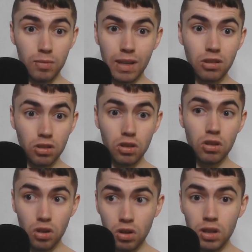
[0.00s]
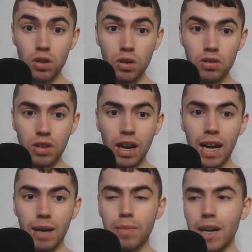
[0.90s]
That's a good
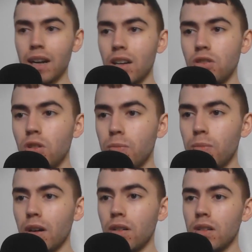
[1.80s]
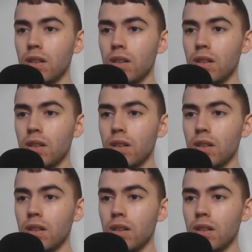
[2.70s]
job on your part.